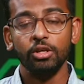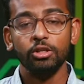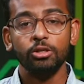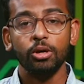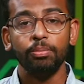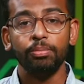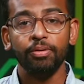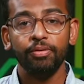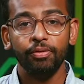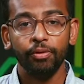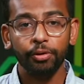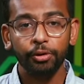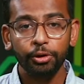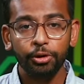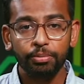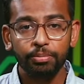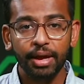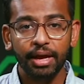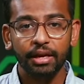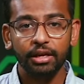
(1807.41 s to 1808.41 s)
So before
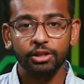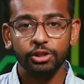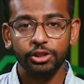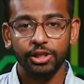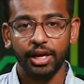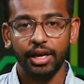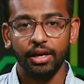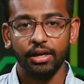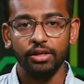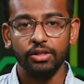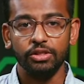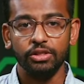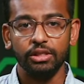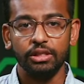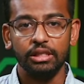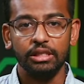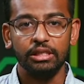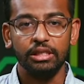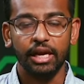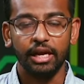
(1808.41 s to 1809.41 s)
you make a change,
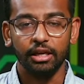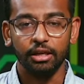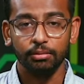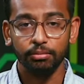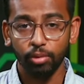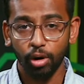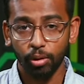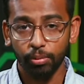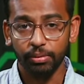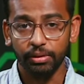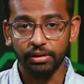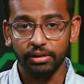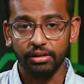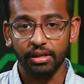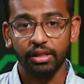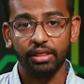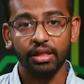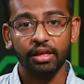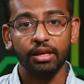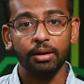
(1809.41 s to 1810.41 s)
take a moment
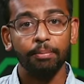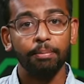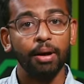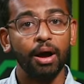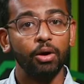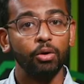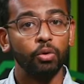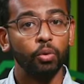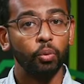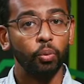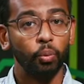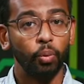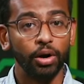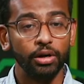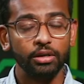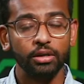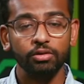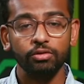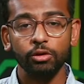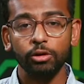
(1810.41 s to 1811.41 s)
to think about
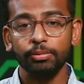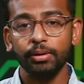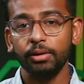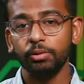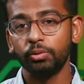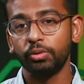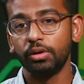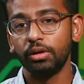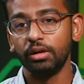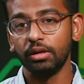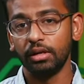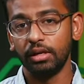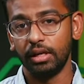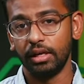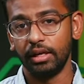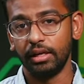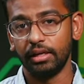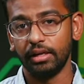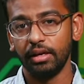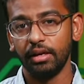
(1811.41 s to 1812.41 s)
what a rollback would look
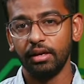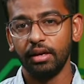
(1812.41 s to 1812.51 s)
like